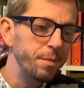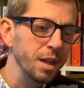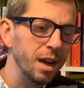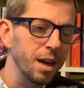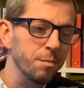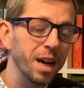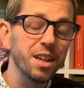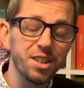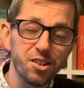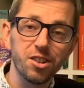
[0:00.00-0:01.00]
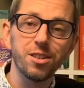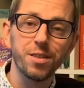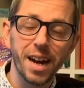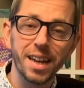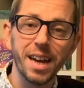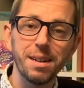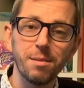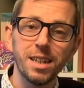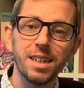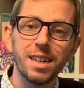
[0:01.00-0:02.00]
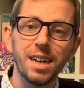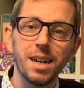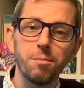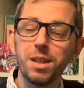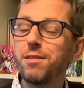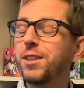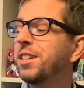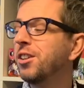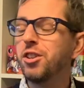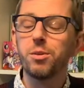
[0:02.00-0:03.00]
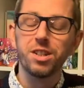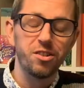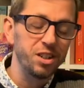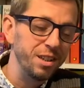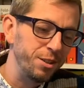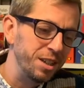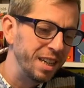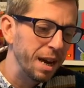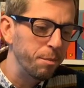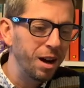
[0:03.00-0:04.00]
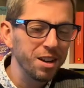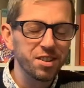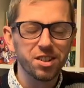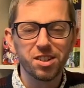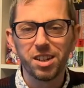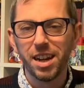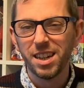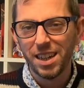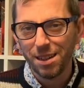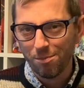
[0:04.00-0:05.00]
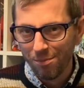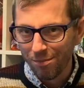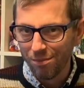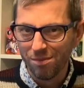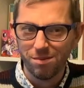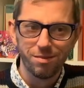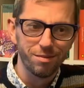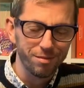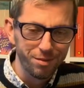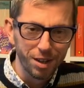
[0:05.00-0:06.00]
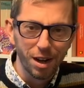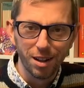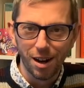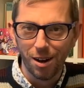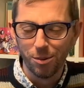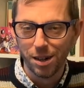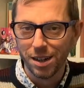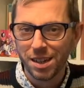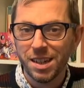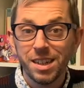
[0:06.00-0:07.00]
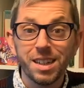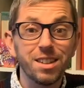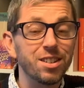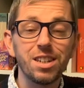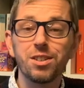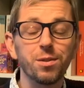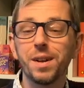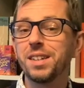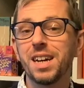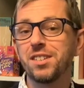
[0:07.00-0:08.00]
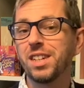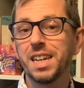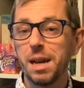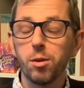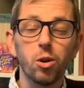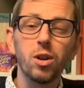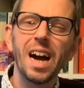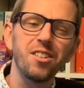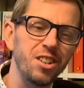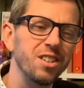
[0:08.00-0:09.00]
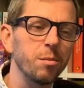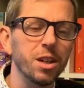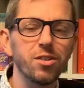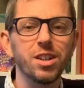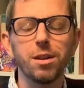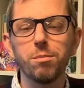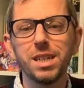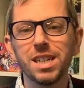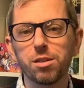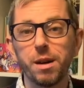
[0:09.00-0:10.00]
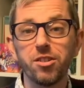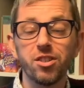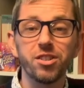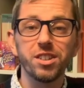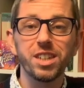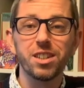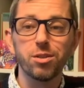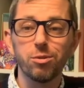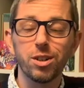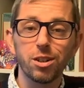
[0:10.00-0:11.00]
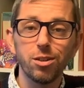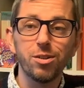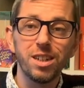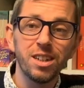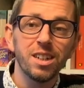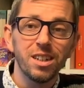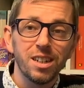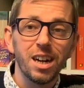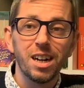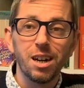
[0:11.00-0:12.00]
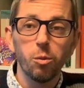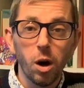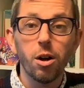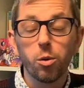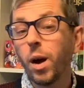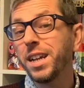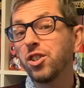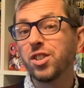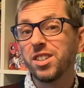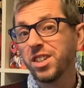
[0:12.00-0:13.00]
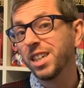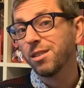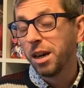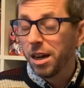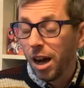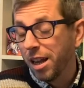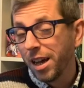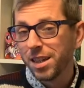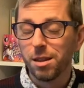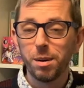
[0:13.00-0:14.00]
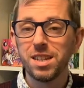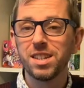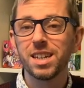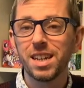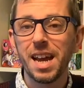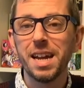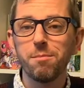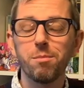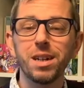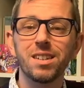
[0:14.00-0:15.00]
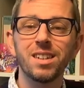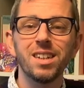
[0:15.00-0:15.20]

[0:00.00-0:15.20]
That edition of that game. But even in the new edition, if you can get past the slightly dull artwork, it's a fantastic game. And actually some of those little mini expansions and things that were included were quite interesting. I like the basic game, but